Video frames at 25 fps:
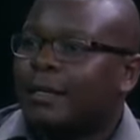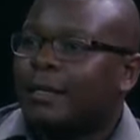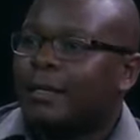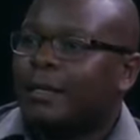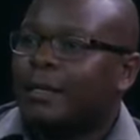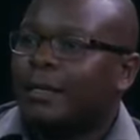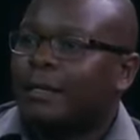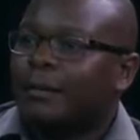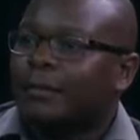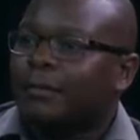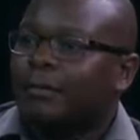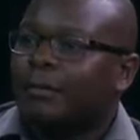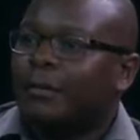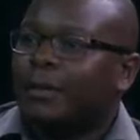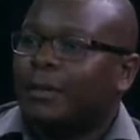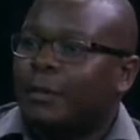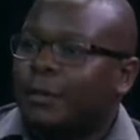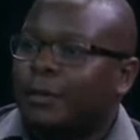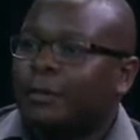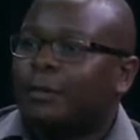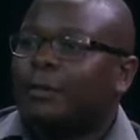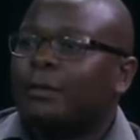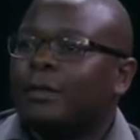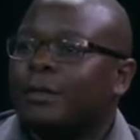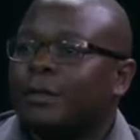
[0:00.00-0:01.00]

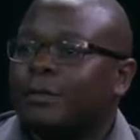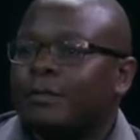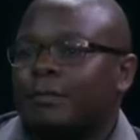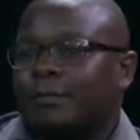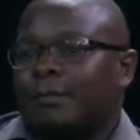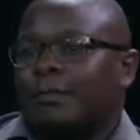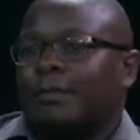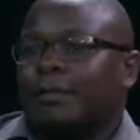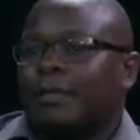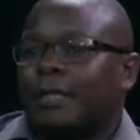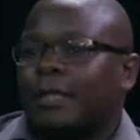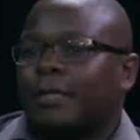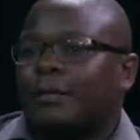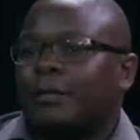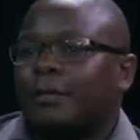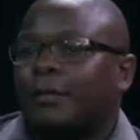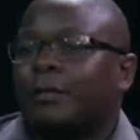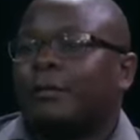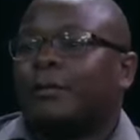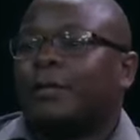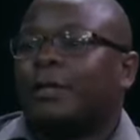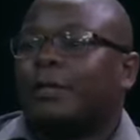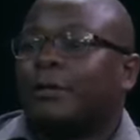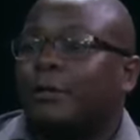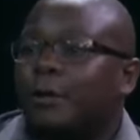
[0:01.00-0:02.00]

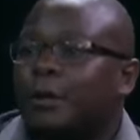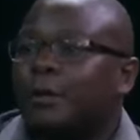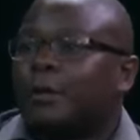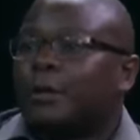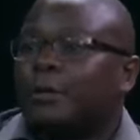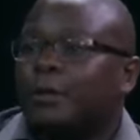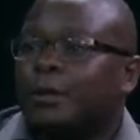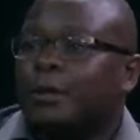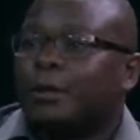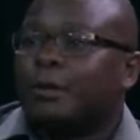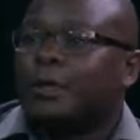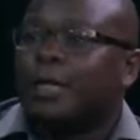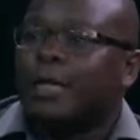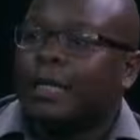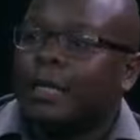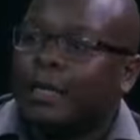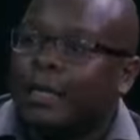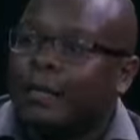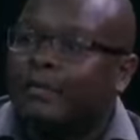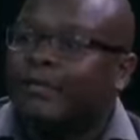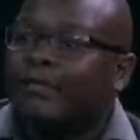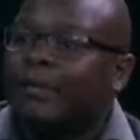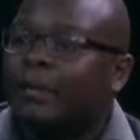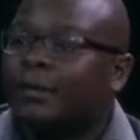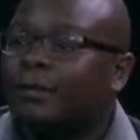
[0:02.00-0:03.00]
With cotton you can
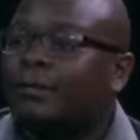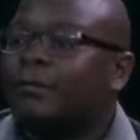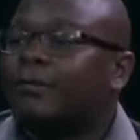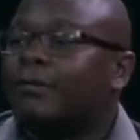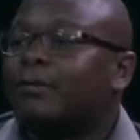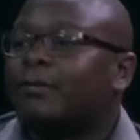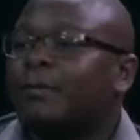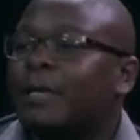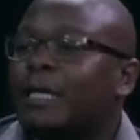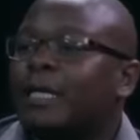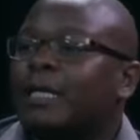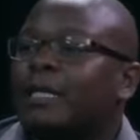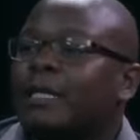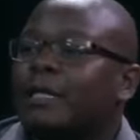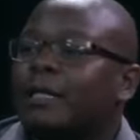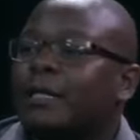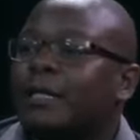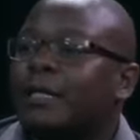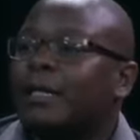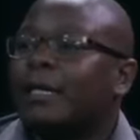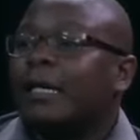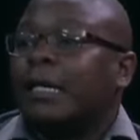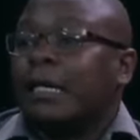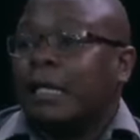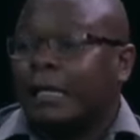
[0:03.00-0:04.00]
have a lot of money
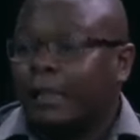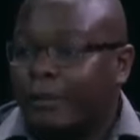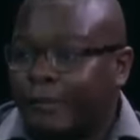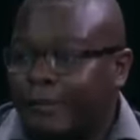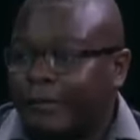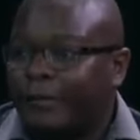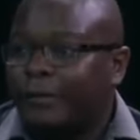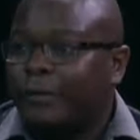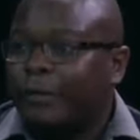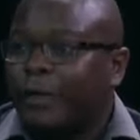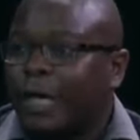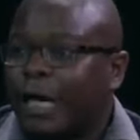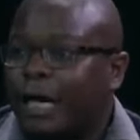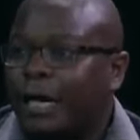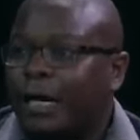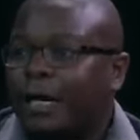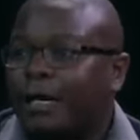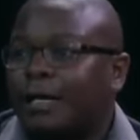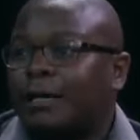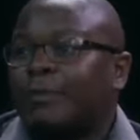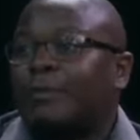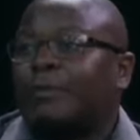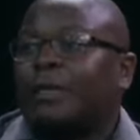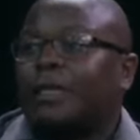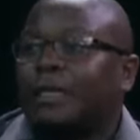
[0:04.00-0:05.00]
if you are
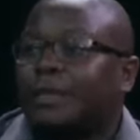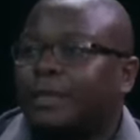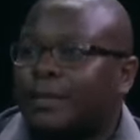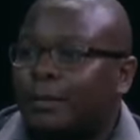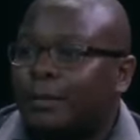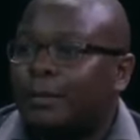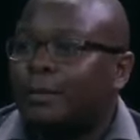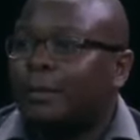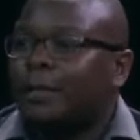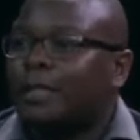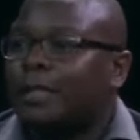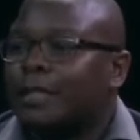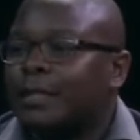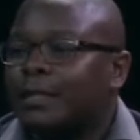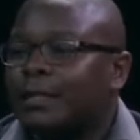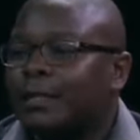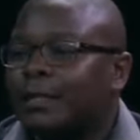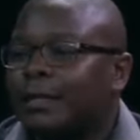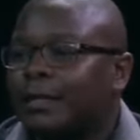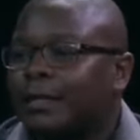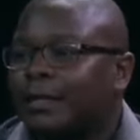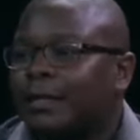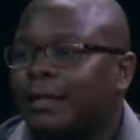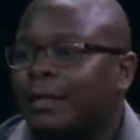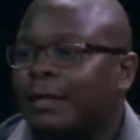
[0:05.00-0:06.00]
ably supported,
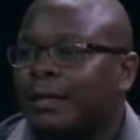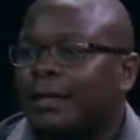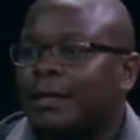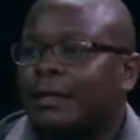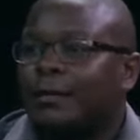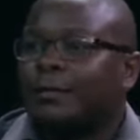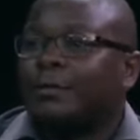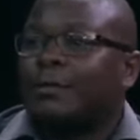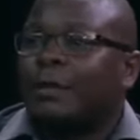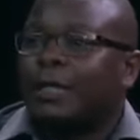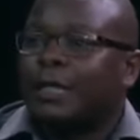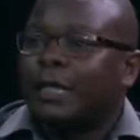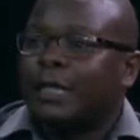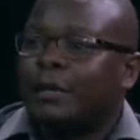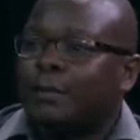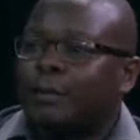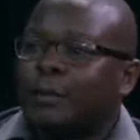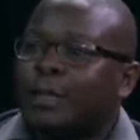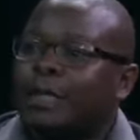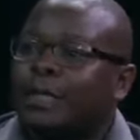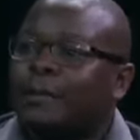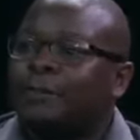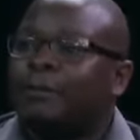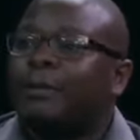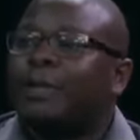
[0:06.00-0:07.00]
to them
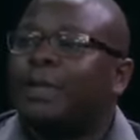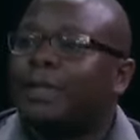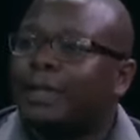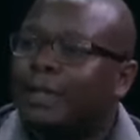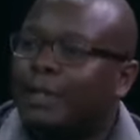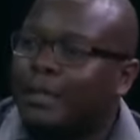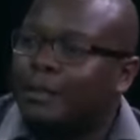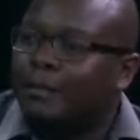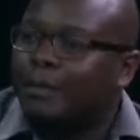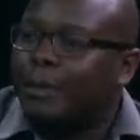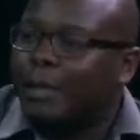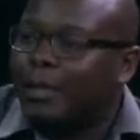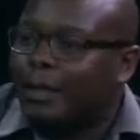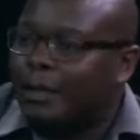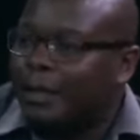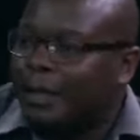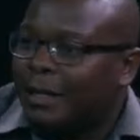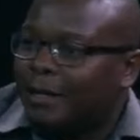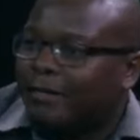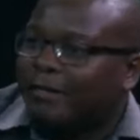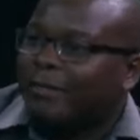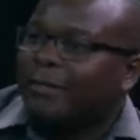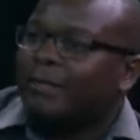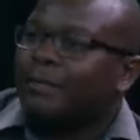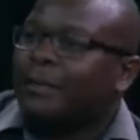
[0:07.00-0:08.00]
especially by the
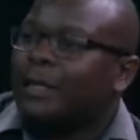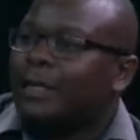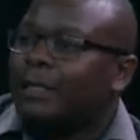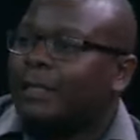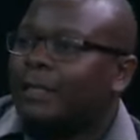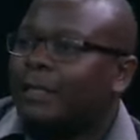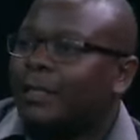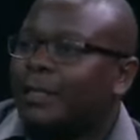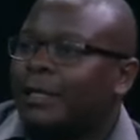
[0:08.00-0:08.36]
government.